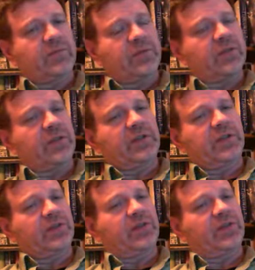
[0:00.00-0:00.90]
It's like,
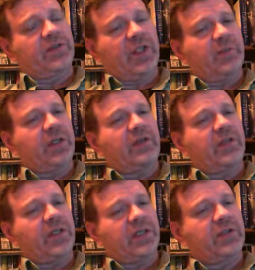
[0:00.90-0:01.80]
does this
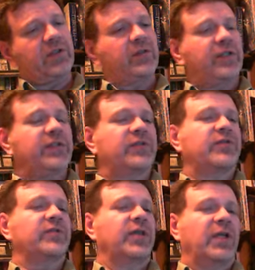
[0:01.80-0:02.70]
typically
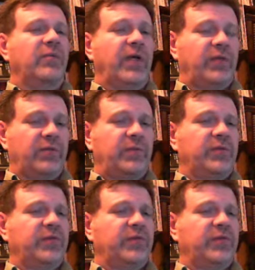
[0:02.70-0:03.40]
increase by 3%